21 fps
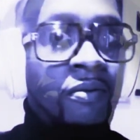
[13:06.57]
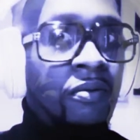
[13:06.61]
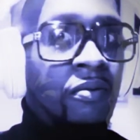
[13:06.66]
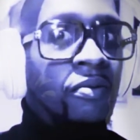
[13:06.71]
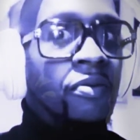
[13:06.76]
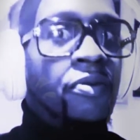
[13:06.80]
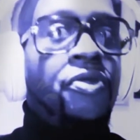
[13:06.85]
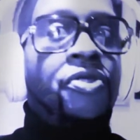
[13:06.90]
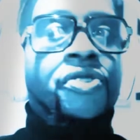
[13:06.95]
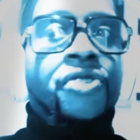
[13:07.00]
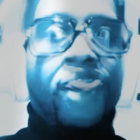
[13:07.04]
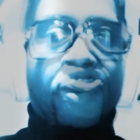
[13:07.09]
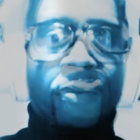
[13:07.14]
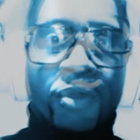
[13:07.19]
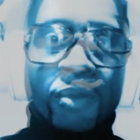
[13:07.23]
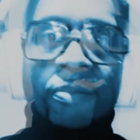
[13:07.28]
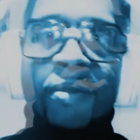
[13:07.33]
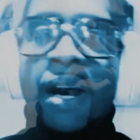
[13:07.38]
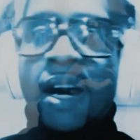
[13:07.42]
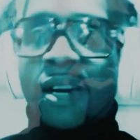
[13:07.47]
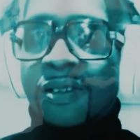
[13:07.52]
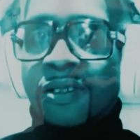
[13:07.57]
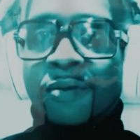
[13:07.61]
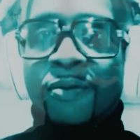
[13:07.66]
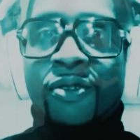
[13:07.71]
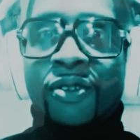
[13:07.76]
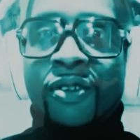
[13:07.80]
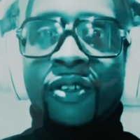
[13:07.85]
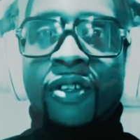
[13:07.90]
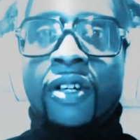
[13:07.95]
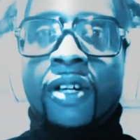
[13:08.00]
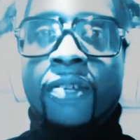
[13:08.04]
something positive was going
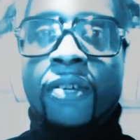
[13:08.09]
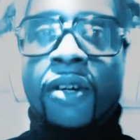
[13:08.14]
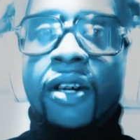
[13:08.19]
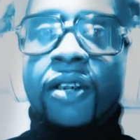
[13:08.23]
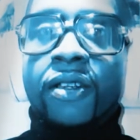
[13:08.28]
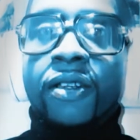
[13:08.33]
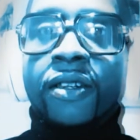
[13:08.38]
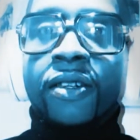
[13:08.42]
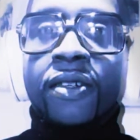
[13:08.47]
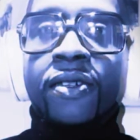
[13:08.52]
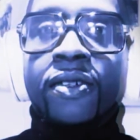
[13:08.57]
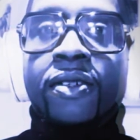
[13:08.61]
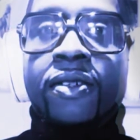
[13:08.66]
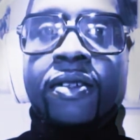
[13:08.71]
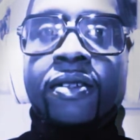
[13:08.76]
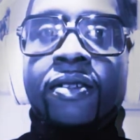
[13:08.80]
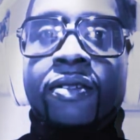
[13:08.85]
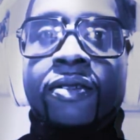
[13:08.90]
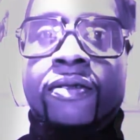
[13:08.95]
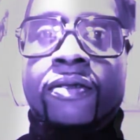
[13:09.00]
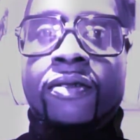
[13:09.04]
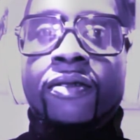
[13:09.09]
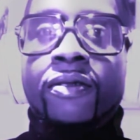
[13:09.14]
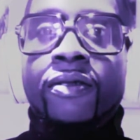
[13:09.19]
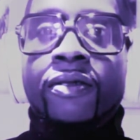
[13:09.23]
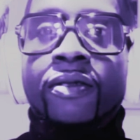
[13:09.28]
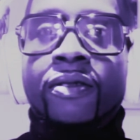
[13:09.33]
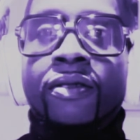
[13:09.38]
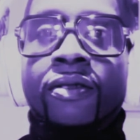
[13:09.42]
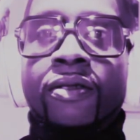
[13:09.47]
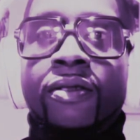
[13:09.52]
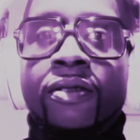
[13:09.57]
to come out of this,
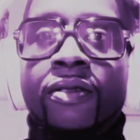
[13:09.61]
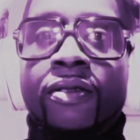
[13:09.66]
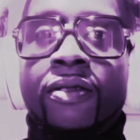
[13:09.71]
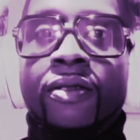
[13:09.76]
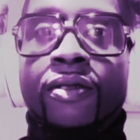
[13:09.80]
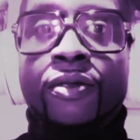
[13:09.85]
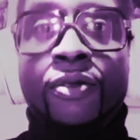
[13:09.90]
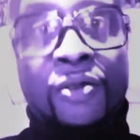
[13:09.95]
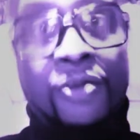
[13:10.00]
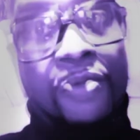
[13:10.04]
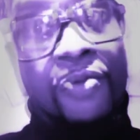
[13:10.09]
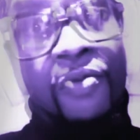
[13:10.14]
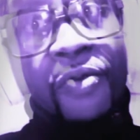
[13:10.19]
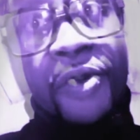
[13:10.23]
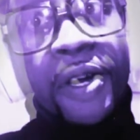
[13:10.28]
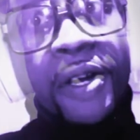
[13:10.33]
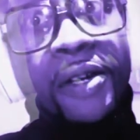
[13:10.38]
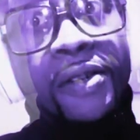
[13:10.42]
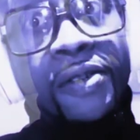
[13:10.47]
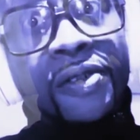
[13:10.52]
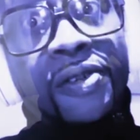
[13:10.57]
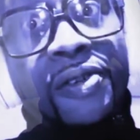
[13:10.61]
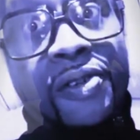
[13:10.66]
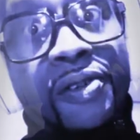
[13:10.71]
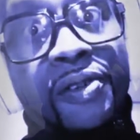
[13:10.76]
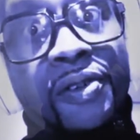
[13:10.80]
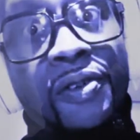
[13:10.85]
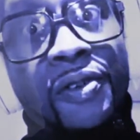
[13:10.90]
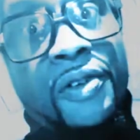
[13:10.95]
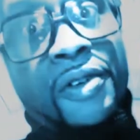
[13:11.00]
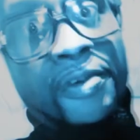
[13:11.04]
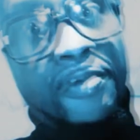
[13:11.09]
which
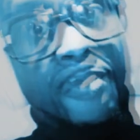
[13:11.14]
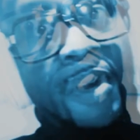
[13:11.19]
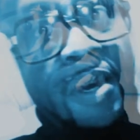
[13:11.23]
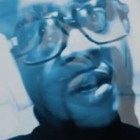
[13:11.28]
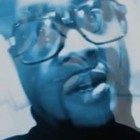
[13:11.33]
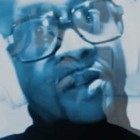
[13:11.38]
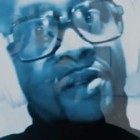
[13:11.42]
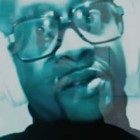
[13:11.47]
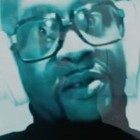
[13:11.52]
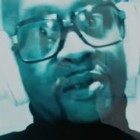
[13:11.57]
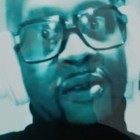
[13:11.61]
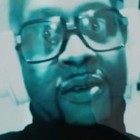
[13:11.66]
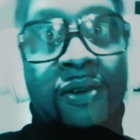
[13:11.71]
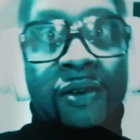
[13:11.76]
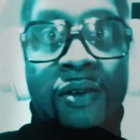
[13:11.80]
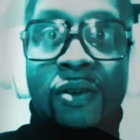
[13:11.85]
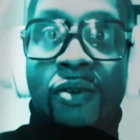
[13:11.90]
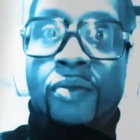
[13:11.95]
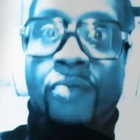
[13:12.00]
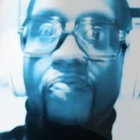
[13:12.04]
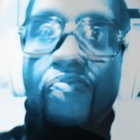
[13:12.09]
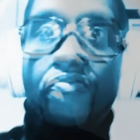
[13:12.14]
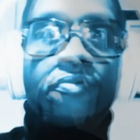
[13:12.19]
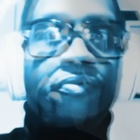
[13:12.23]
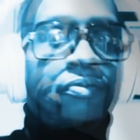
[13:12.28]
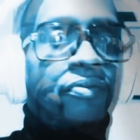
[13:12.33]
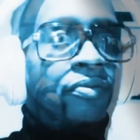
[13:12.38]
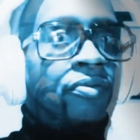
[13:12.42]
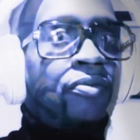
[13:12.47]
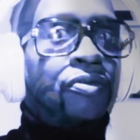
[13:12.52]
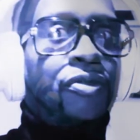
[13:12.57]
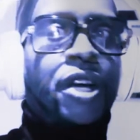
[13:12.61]
it was.
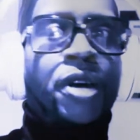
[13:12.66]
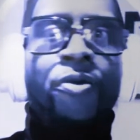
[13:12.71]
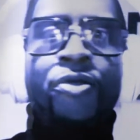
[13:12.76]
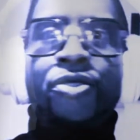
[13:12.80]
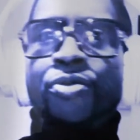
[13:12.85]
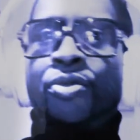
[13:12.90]
They were doing